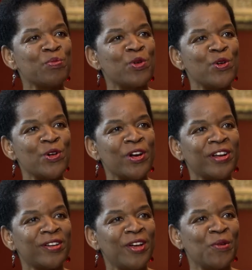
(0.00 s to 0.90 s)

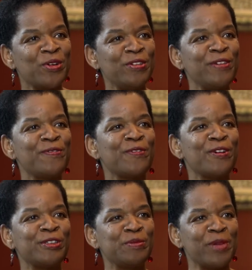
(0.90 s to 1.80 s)
born, were you the
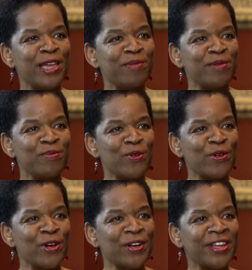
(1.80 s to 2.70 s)
first baby
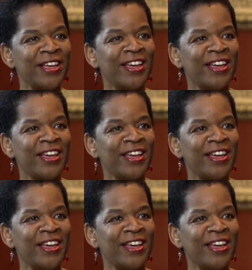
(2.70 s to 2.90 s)
born?